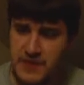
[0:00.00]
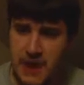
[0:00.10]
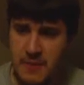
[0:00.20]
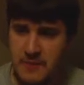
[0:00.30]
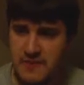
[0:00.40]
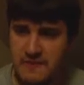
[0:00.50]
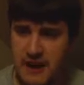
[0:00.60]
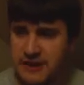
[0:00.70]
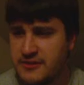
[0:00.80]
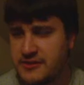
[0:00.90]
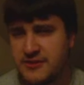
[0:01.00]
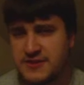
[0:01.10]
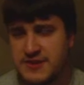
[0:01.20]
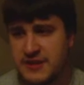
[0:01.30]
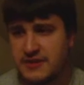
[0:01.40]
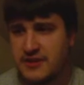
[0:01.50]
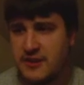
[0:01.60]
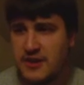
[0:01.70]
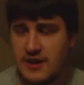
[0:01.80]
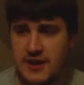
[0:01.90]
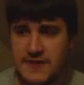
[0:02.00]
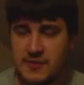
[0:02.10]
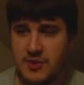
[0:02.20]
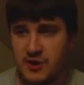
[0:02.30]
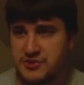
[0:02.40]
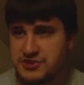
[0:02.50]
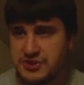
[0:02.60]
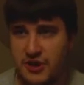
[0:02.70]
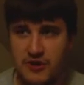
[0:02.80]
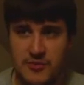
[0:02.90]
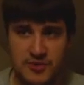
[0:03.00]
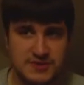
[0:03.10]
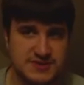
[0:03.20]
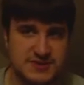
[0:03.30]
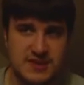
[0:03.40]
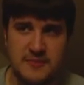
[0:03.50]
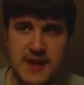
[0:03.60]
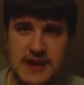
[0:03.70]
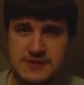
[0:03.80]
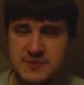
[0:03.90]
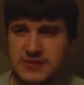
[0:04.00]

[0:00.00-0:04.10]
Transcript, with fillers: I remember Friday the 13th, they would always show them on Cinemax,